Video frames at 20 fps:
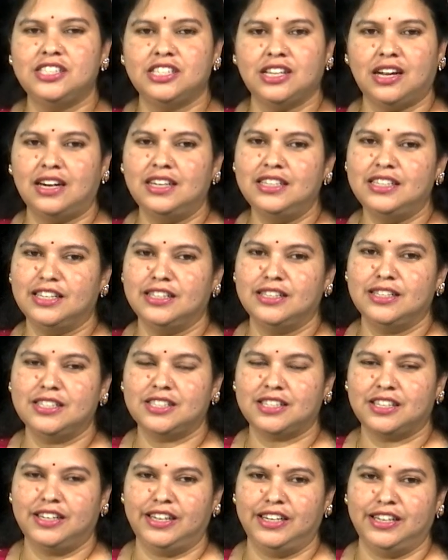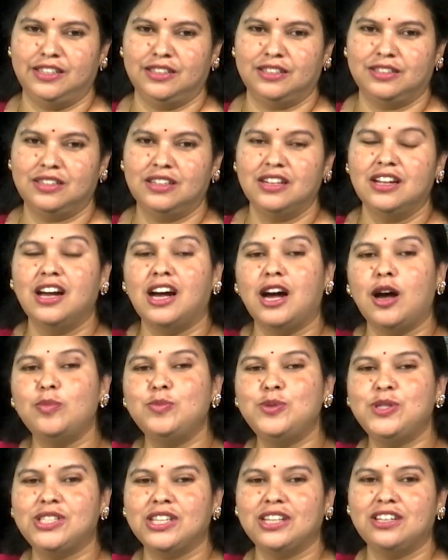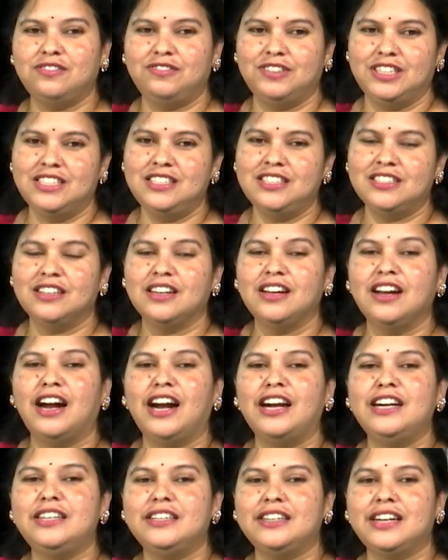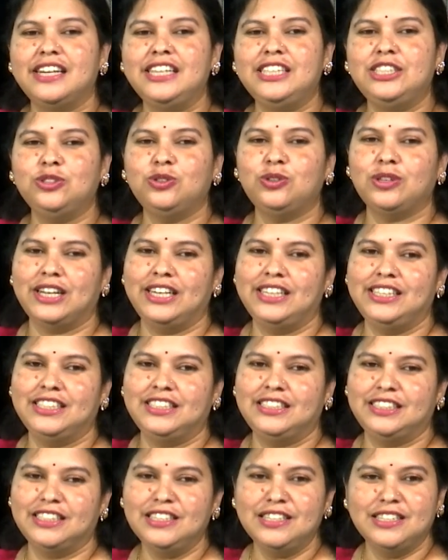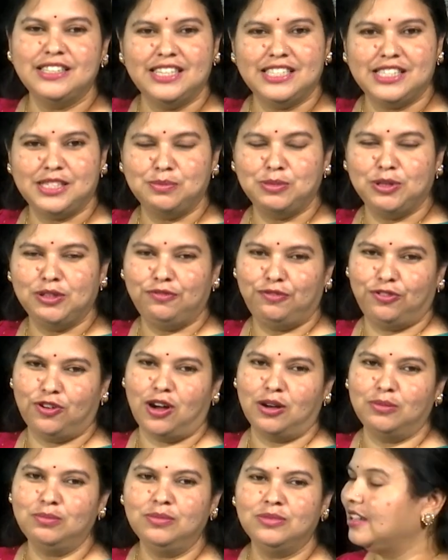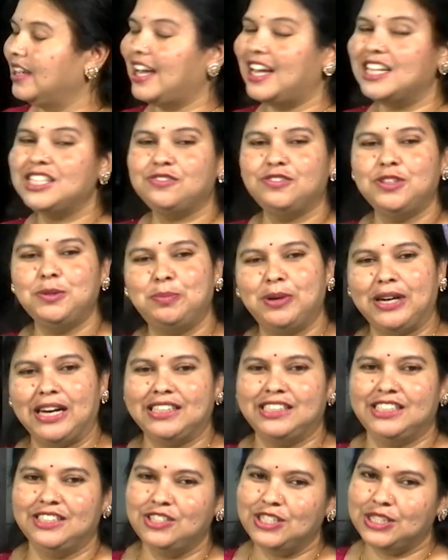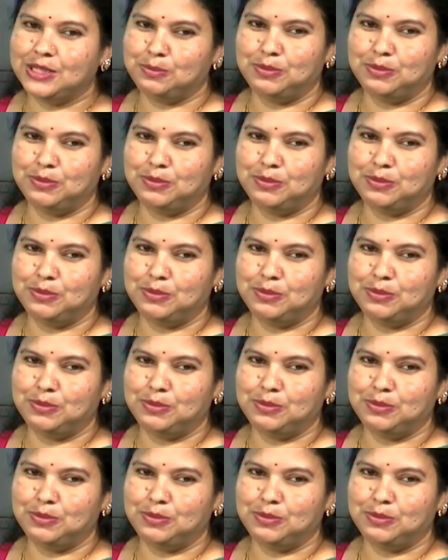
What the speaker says: chart on the screen. Observe it and try to write it in decimal form as we practiced